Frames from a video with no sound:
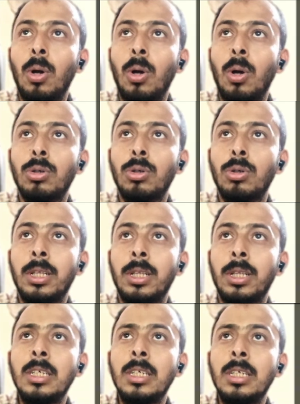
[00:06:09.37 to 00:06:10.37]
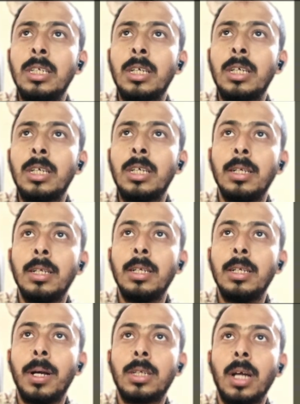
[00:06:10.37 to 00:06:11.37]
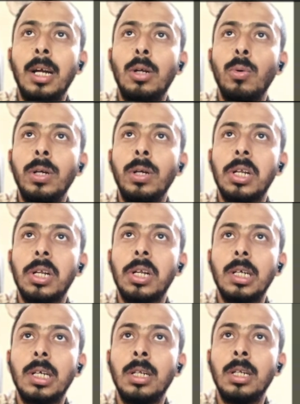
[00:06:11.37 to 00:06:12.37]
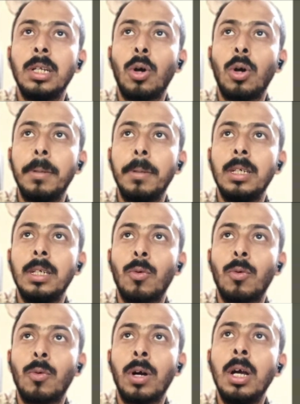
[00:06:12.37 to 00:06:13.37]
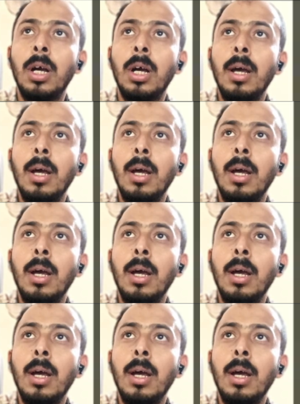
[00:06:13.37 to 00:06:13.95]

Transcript: So it also says these IP ranges will be assigned to each region in your VPC network.